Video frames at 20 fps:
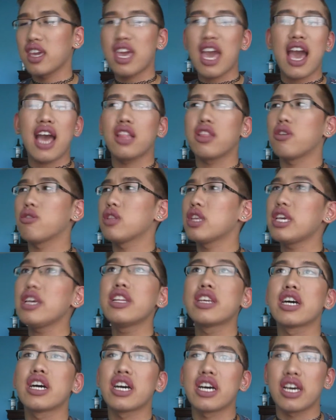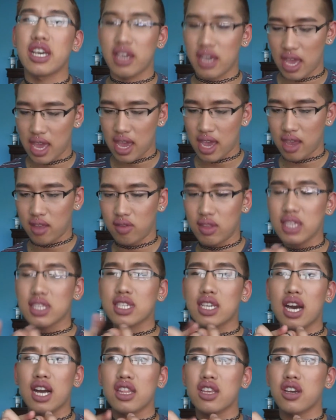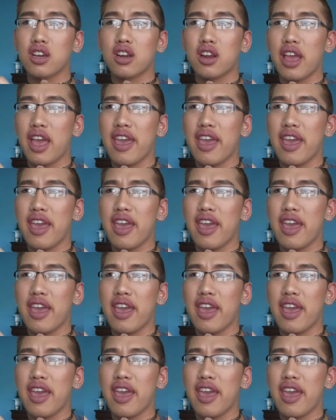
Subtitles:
Cat Lolita and this color